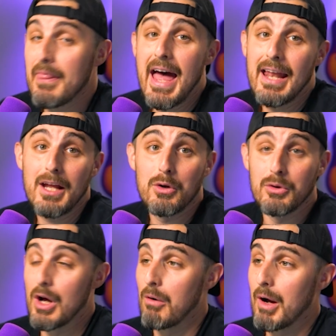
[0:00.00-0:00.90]
That I don't
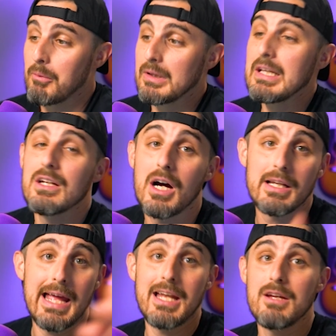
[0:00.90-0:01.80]
know. I would lean on
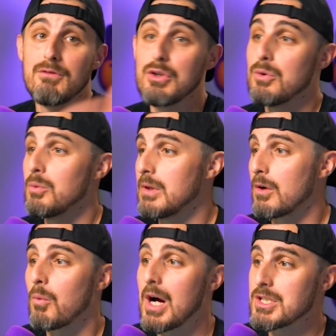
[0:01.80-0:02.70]
any of you that
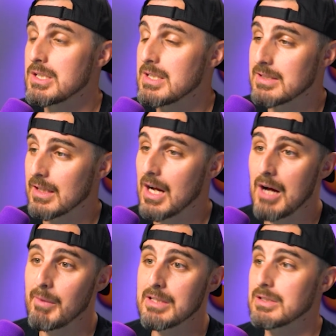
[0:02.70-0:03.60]
are watching this in the
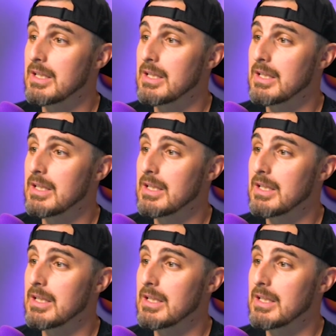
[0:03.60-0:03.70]
comments.